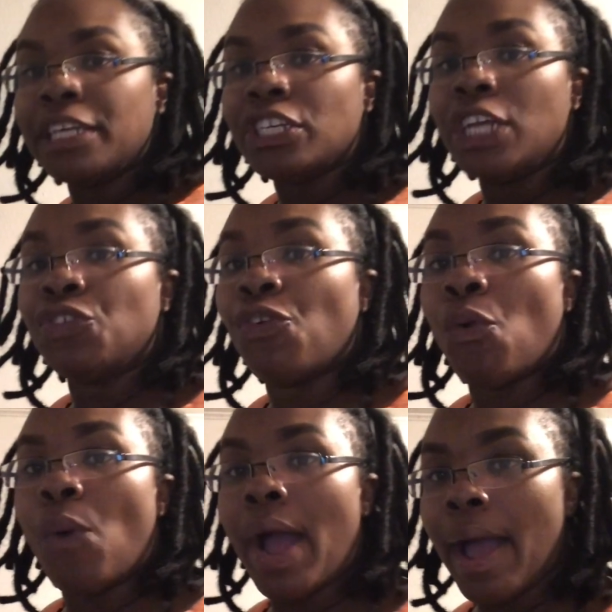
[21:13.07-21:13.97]
change for
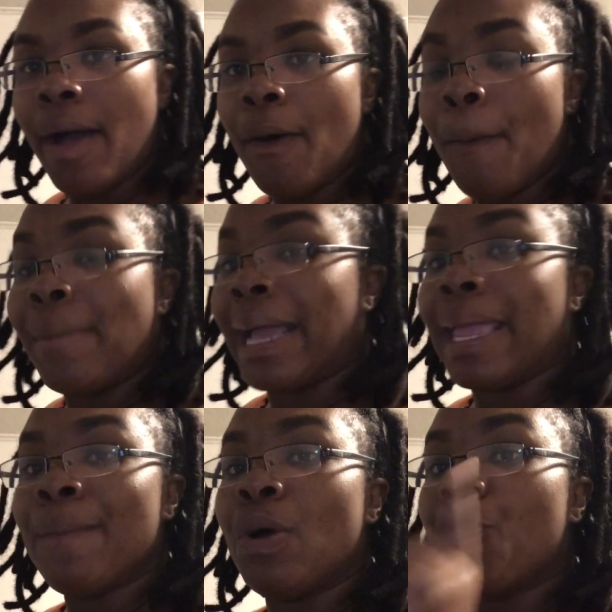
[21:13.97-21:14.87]
a while. My
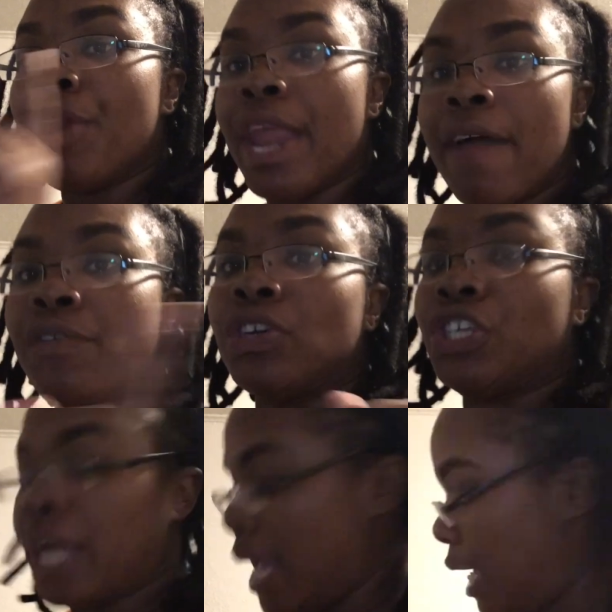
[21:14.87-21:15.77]
email never
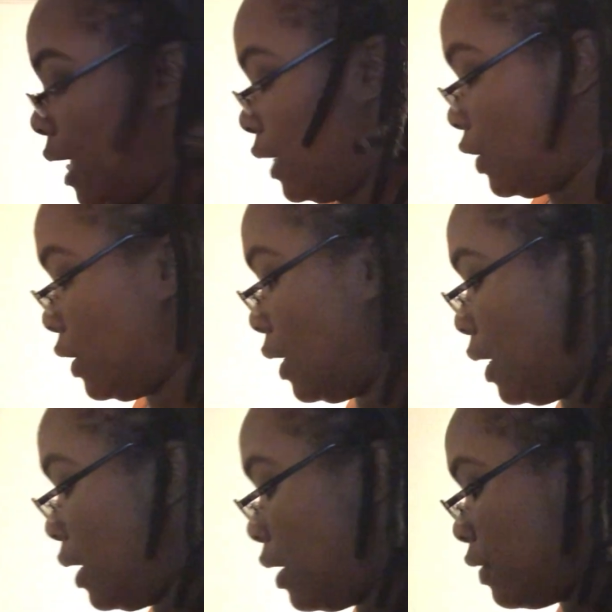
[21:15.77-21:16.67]
changed.
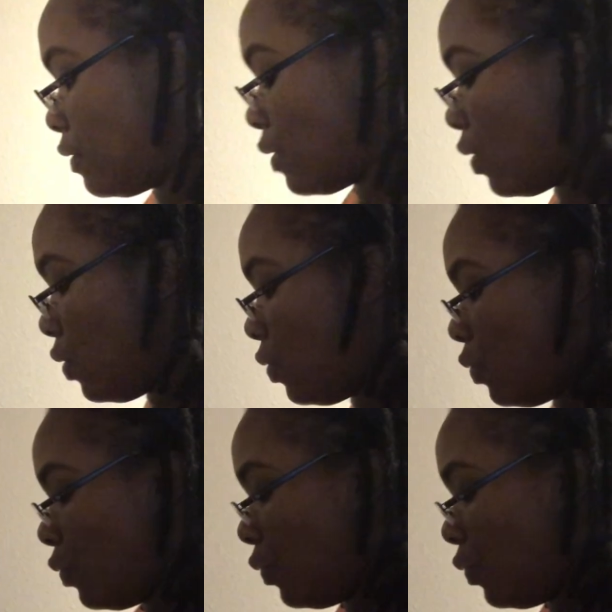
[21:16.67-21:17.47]
So,